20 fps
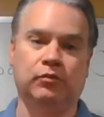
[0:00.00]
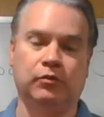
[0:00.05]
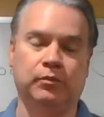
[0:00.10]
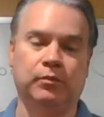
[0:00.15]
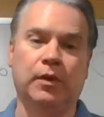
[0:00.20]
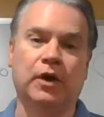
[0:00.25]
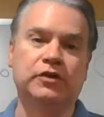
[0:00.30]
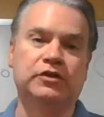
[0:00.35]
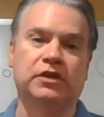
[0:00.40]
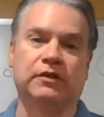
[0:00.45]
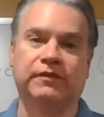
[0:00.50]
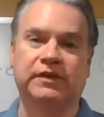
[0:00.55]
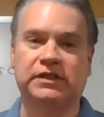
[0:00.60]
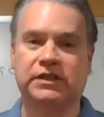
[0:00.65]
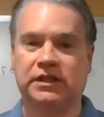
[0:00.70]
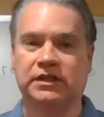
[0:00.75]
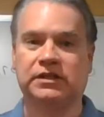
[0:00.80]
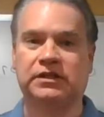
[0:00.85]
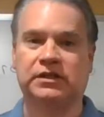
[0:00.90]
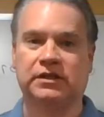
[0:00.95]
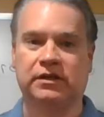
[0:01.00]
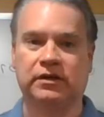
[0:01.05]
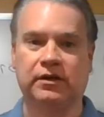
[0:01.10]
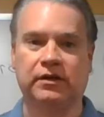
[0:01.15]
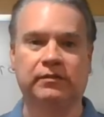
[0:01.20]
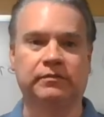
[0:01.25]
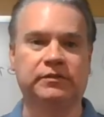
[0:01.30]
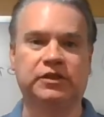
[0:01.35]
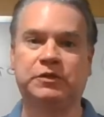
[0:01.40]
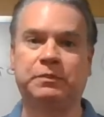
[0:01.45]
most of us
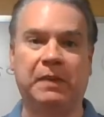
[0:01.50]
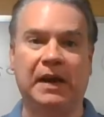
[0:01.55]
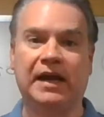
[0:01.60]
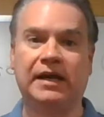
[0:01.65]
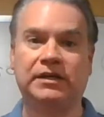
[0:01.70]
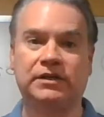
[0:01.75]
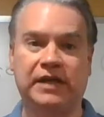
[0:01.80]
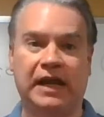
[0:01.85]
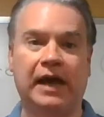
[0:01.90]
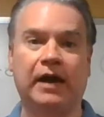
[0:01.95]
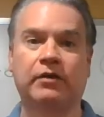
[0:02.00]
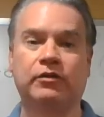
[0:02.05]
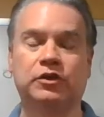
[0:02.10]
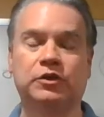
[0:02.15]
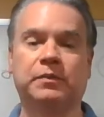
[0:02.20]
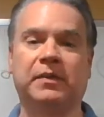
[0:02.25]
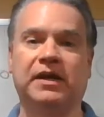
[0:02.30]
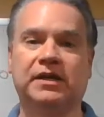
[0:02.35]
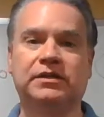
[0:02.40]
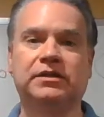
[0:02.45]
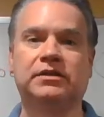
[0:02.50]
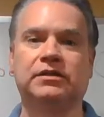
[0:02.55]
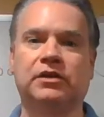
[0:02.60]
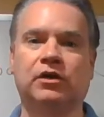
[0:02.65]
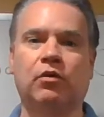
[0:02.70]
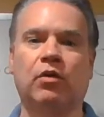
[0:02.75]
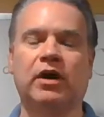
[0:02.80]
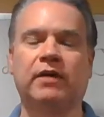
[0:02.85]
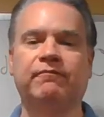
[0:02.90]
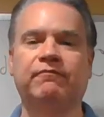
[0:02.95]
consider space. Outer space is
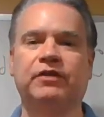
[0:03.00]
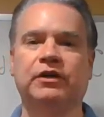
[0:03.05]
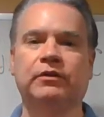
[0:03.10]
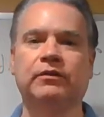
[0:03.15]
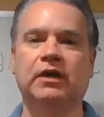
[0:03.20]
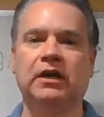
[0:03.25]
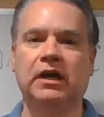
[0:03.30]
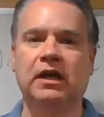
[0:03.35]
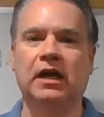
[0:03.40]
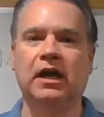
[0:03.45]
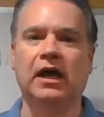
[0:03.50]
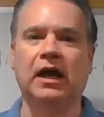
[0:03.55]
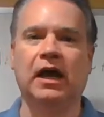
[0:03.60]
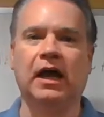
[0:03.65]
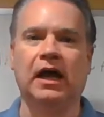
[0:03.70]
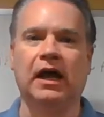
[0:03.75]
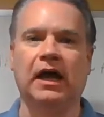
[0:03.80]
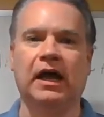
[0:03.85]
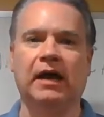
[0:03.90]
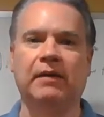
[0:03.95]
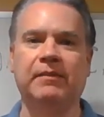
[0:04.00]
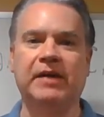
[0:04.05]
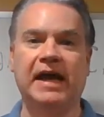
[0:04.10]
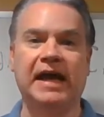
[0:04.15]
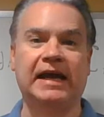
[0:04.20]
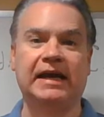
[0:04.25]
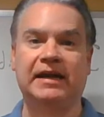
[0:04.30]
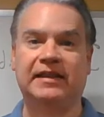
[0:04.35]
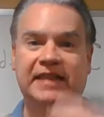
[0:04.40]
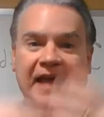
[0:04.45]
the quantum field.
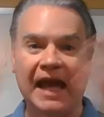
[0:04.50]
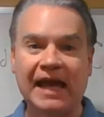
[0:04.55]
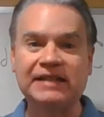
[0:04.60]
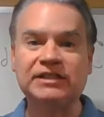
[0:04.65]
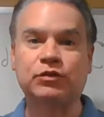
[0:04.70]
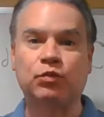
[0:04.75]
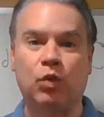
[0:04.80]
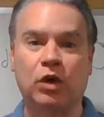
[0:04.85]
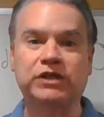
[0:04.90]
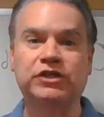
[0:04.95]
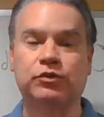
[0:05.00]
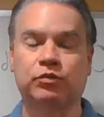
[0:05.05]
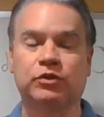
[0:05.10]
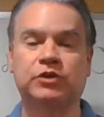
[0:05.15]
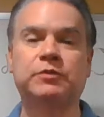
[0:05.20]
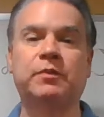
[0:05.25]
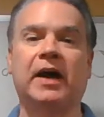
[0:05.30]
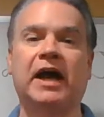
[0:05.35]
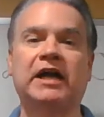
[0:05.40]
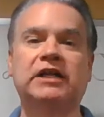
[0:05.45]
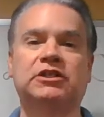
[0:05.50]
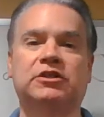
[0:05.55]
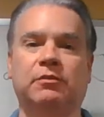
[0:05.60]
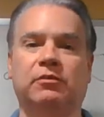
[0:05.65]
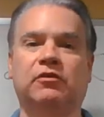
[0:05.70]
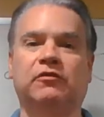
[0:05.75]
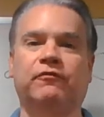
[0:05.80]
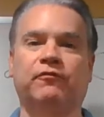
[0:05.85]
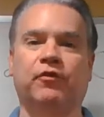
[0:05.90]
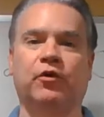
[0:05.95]
And that's what's
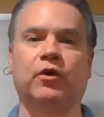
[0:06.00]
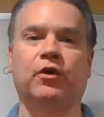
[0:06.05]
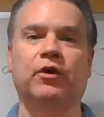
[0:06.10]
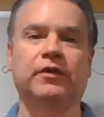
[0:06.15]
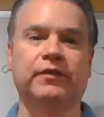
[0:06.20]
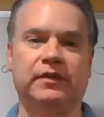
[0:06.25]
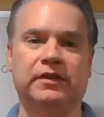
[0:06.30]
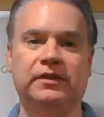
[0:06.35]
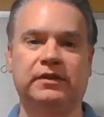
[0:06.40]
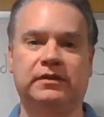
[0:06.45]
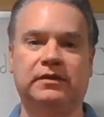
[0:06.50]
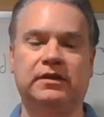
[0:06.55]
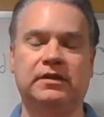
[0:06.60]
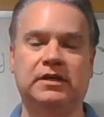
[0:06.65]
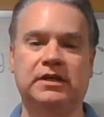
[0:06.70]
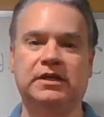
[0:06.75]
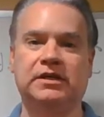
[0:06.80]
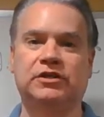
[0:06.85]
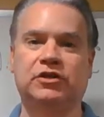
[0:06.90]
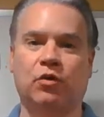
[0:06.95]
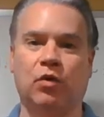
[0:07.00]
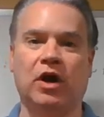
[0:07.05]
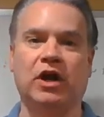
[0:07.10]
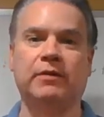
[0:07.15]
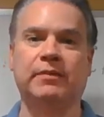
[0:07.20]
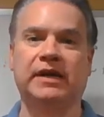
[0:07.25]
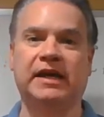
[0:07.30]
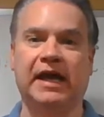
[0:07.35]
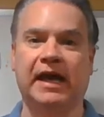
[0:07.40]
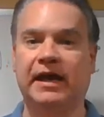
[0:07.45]
responsible for these
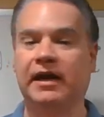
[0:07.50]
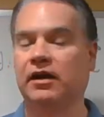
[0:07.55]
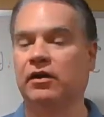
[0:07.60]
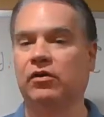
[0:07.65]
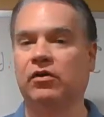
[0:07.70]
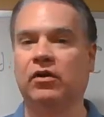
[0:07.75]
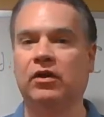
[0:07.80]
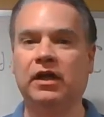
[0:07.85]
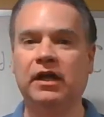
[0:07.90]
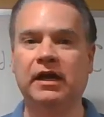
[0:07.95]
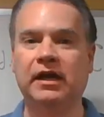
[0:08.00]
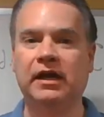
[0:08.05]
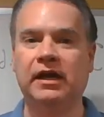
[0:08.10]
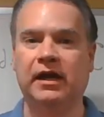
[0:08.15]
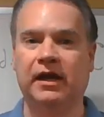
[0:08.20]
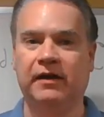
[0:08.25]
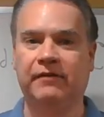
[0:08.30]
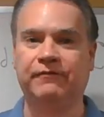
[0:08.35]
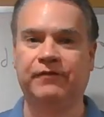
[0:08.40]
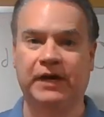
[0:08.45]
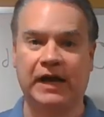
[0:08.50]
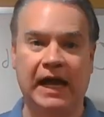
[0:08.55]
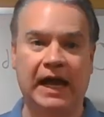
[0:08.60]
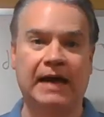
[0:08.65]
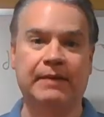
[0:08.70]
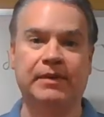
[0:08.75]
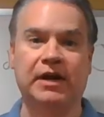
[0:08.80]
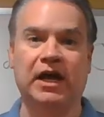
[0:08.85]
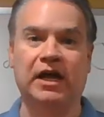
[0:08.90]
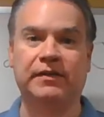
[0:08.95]
quantum mechanical
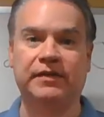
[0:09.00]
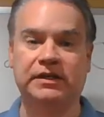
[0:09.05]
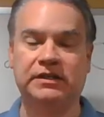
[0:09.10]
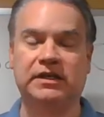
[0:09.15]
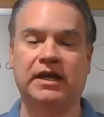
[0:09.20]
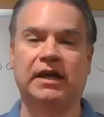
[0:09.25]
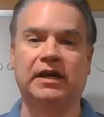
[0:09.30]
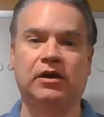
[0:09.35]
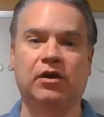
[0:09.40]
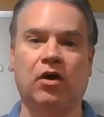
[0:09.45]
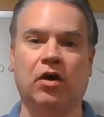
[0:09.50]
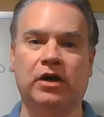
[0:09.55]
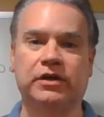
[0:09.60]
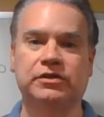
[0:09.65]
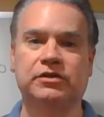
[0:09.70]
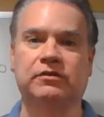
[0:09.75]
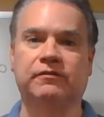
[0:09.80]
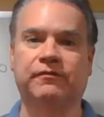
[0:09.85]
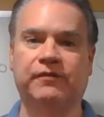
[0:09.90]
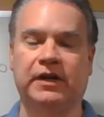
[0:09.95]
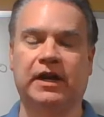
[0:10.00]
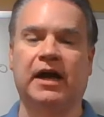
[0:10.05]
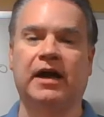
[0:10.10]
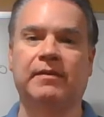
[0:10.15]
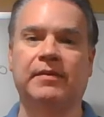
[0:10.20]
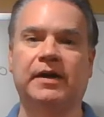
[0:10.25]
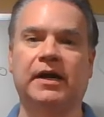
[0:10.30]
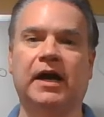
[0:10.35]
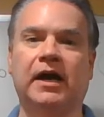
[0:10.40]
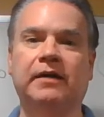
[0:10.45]
phenomenon, these acausal
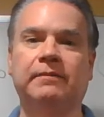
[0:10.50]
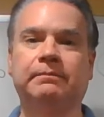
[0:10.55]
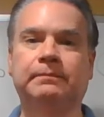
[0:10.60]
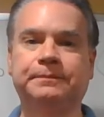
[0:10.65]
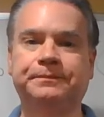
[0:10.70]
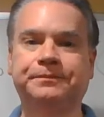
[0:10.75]
phenomenon.